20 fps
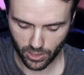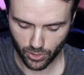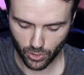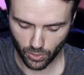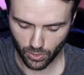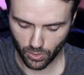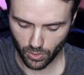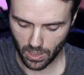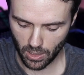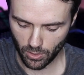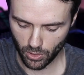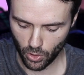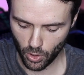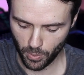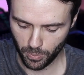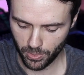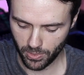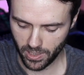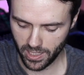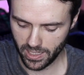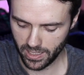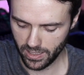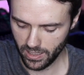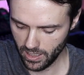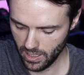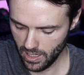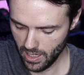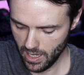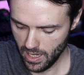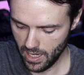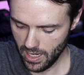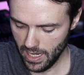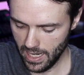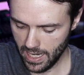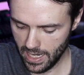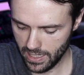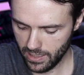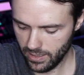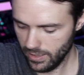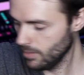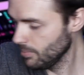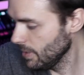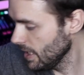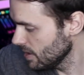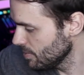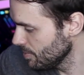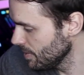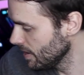I don't know how to operate it, and it makes